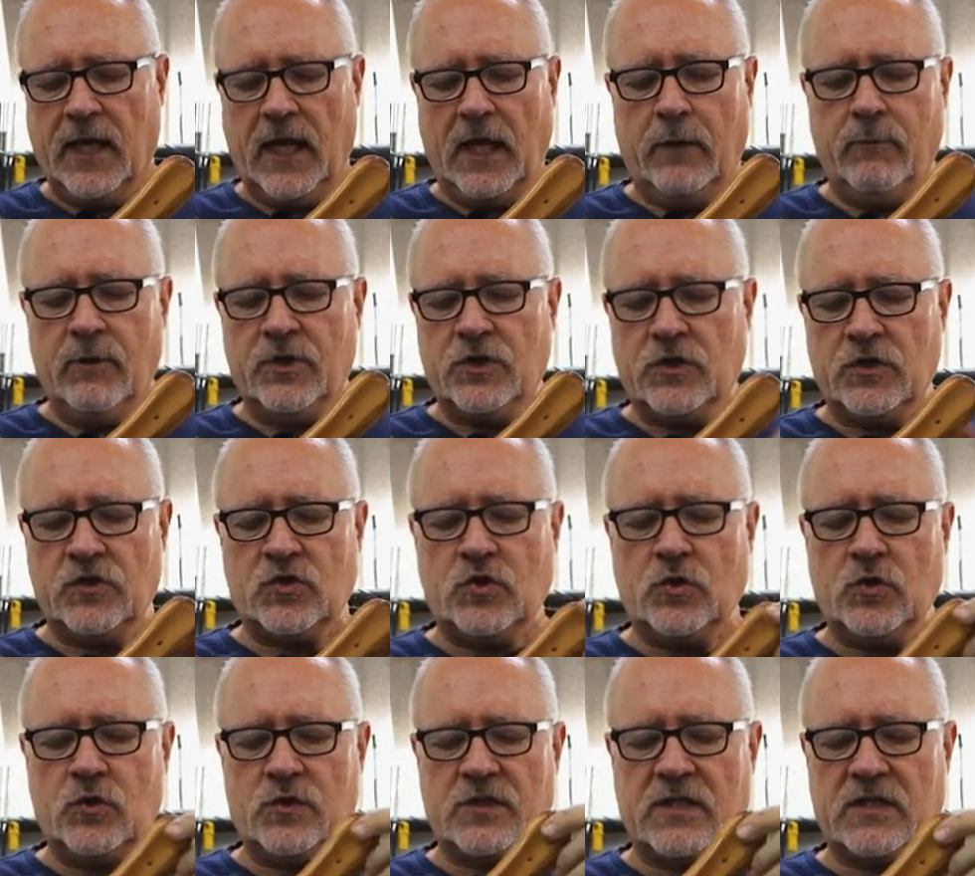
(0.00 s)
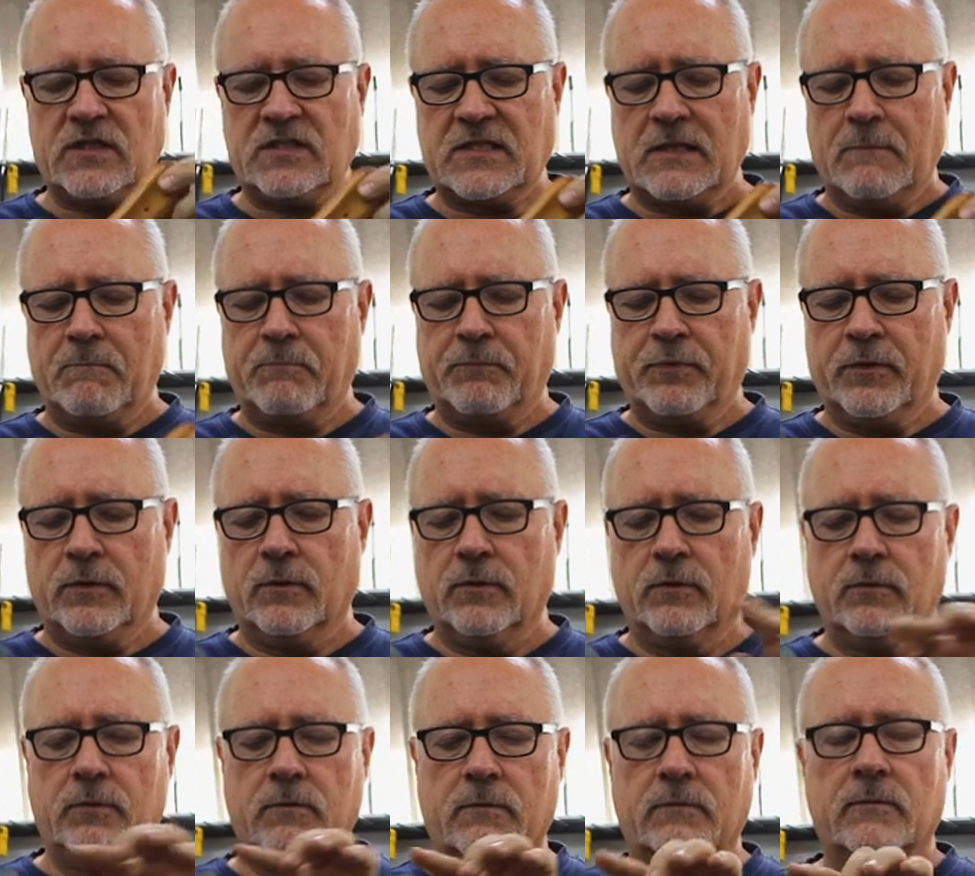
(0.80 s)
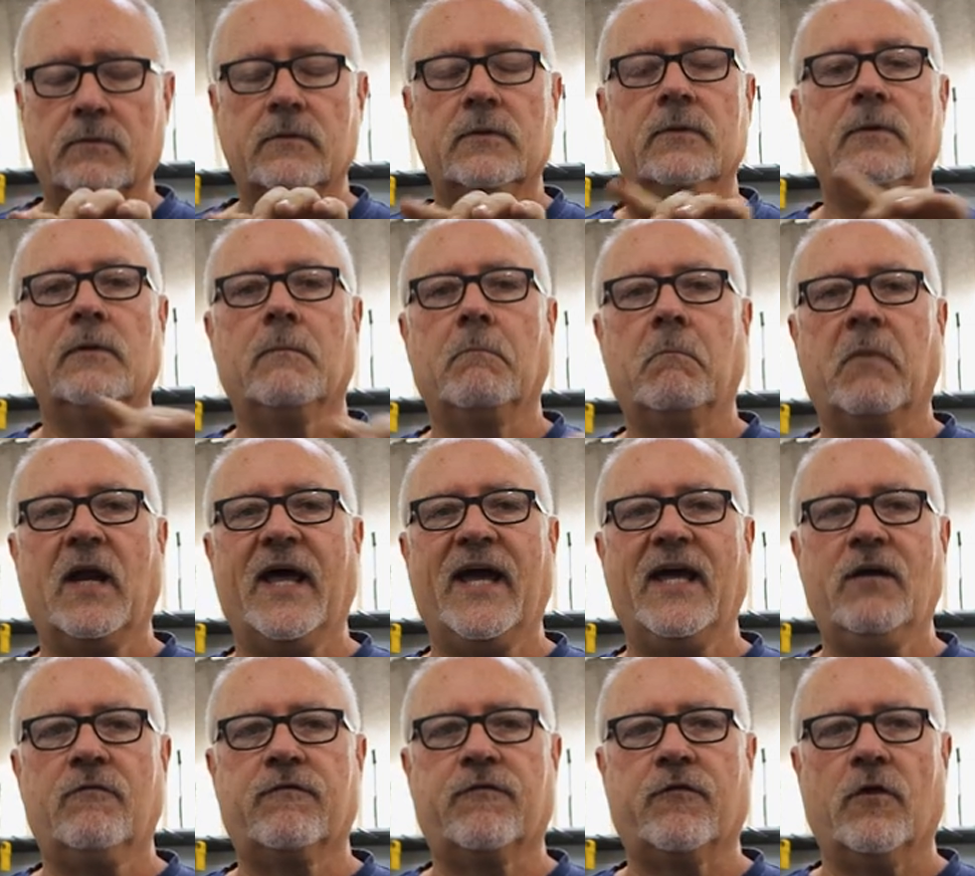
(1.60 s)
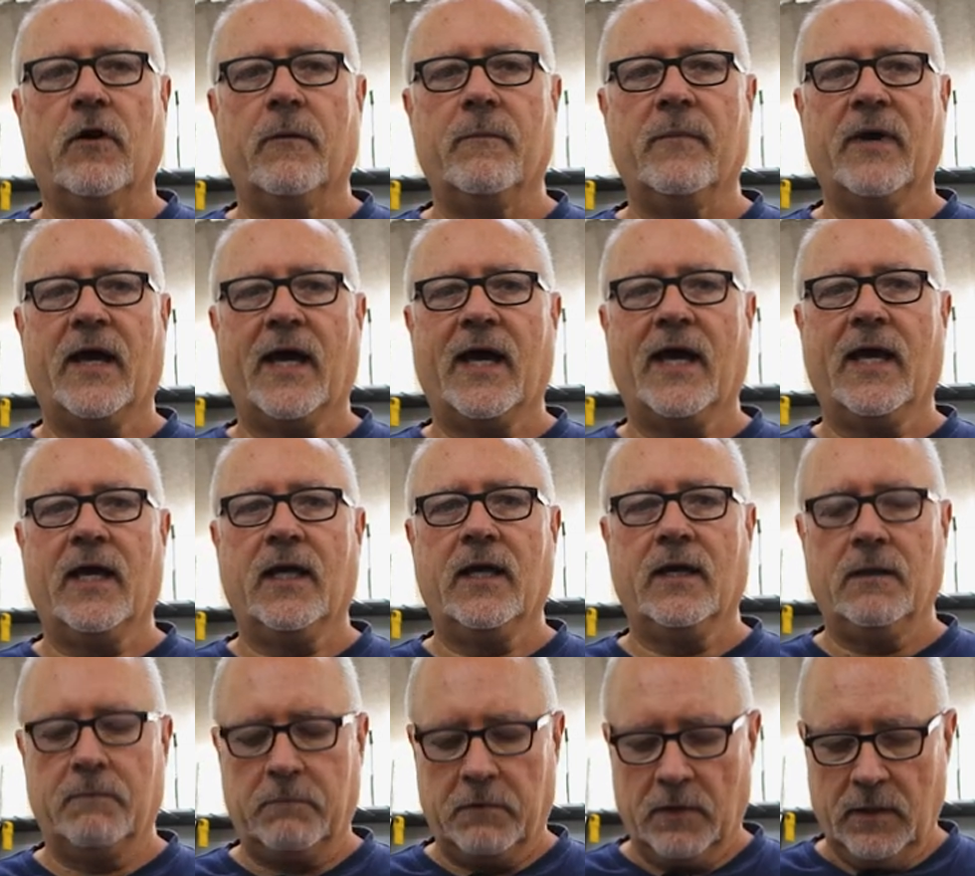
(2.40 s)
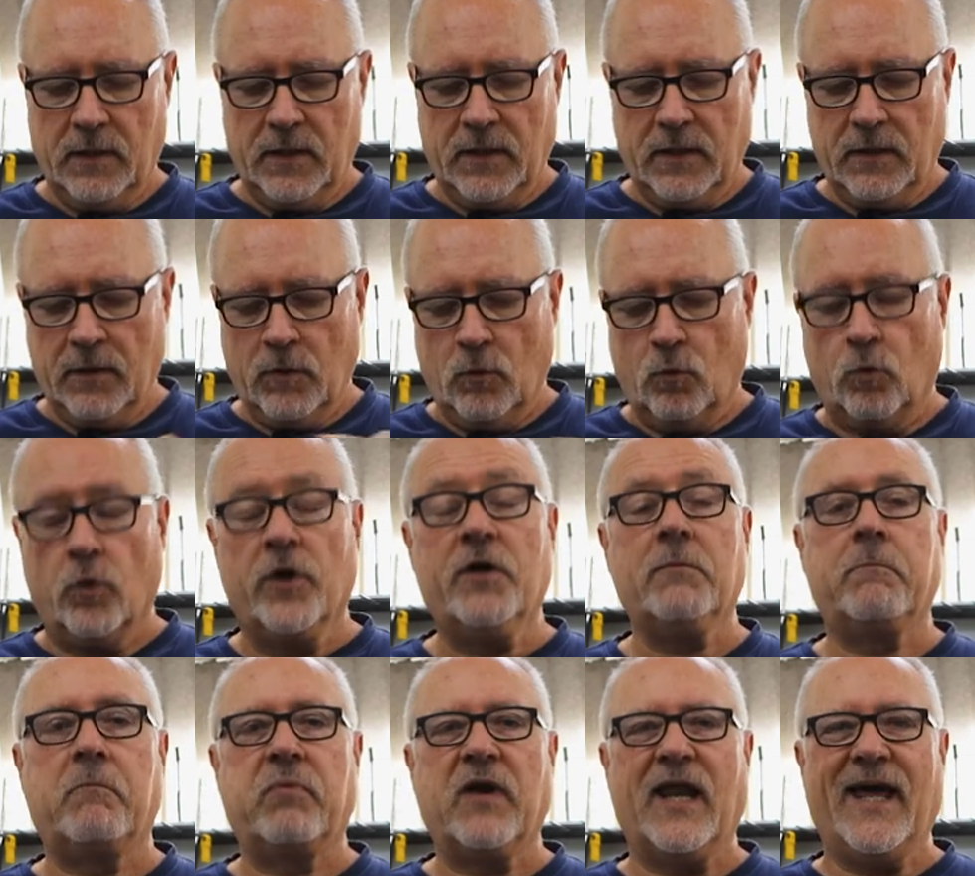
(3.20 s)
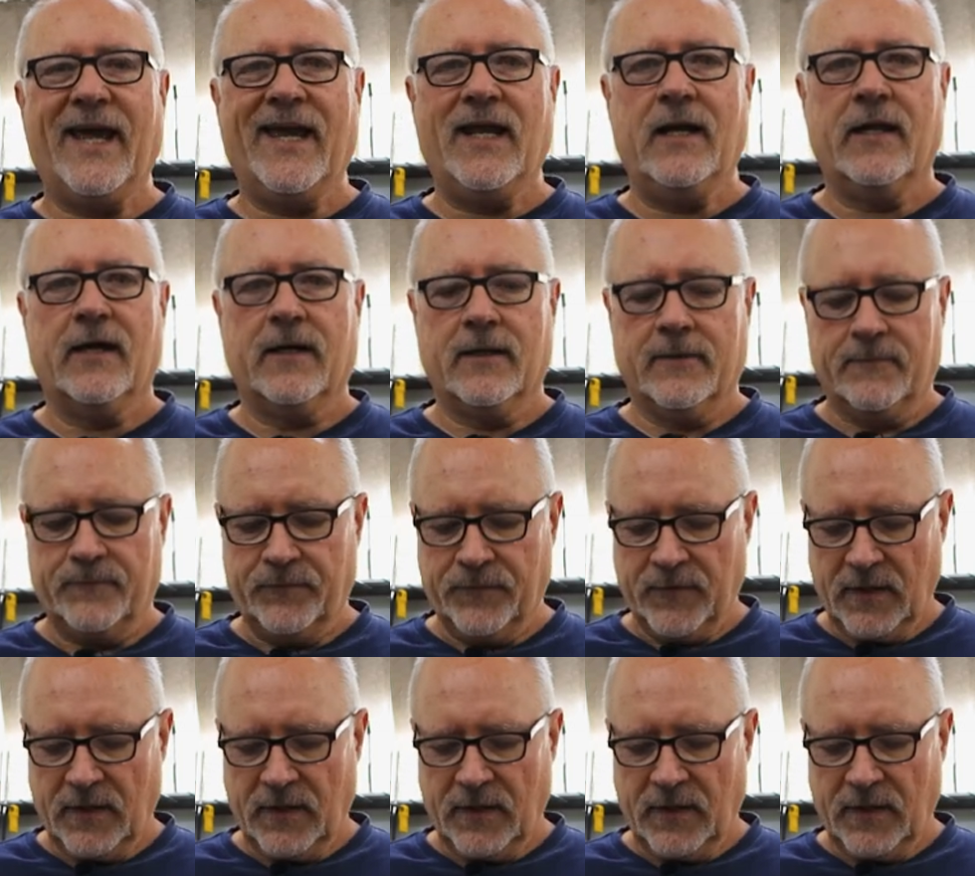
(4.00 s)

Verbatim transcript: and we just use a simple blade from a wood planer.